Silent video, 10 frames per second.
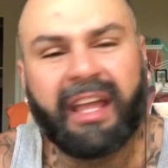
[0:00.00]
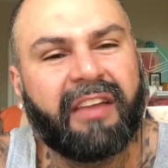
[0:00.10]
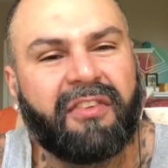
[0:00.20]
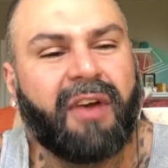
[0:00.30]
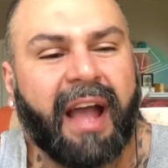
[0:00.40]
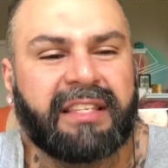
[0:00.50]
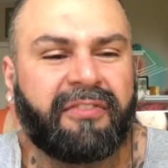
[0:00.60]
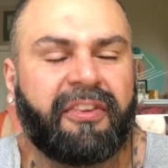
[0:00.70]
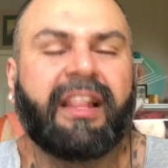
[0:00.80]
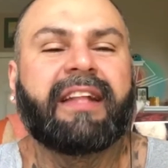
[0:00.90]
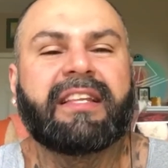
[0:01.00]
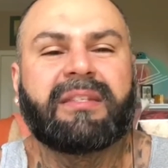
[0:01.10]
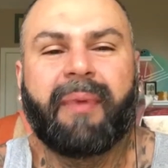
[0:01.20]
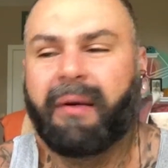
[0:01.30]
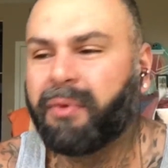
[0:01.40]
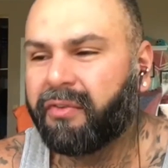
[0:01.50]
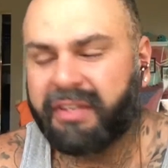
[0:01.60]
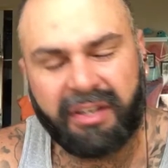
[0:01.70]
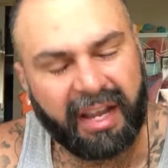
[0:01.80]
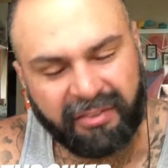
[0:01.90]
If you guys feel like this about
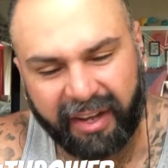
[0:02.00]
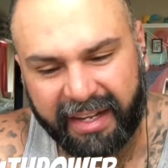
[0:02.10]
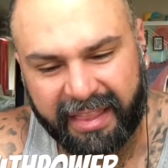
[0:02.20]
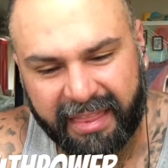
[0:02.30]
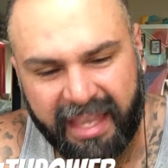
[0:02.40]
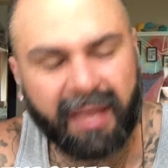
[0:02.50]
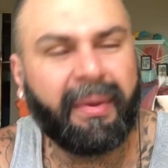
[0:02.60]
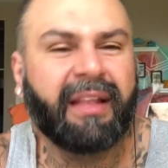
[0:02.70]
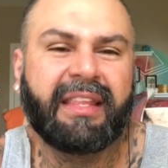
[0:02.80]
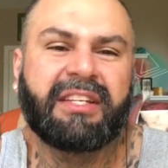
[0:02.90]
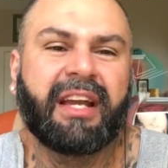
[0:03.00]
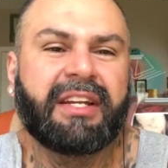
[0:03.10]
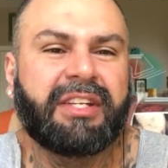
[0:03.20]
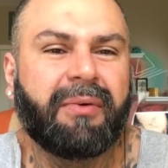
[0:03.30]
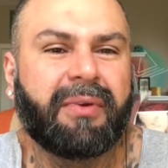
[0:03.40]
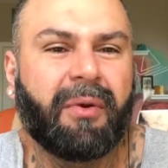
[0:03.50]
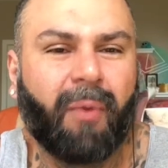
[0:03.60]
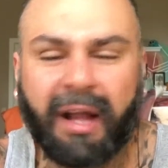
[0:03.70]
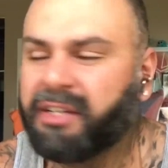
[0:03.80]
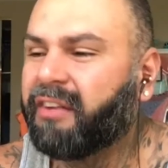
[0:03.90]
movies, you guys fucking think about this kind of shit when you're
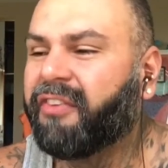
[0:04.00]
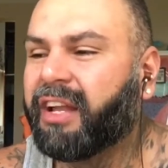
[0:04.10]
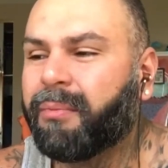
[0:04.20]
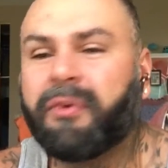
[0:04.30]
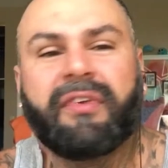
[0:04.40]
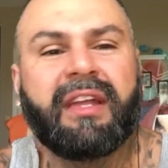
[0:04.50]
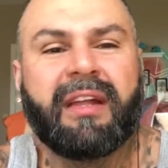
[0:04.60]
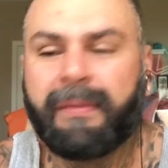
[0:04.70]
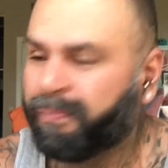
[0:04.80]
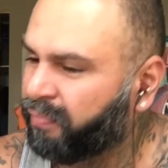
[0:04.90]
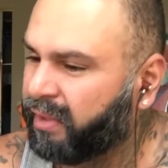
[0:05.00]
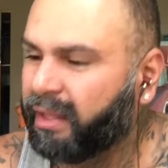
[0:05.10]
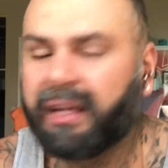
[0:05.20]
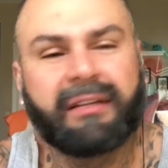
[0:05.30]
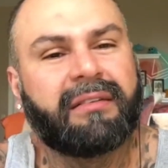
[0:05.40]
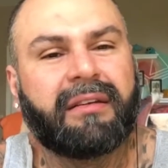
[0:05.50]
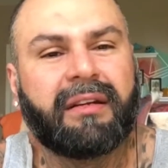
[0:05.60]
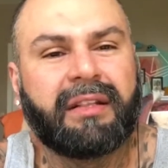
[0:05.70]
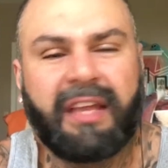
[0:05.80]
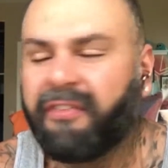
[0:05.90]
watching a fucking movie, look,
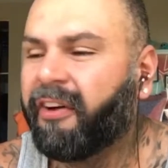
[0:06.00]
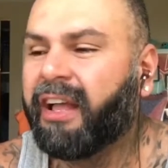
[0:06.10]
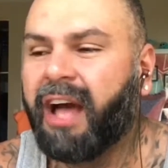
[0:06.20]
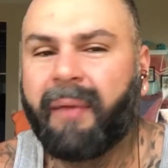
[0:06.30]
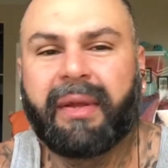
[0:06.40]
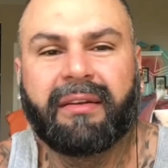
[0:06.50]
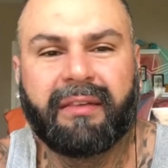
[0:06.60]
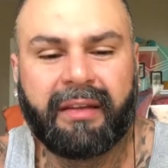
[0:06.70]
leave a fucking comment.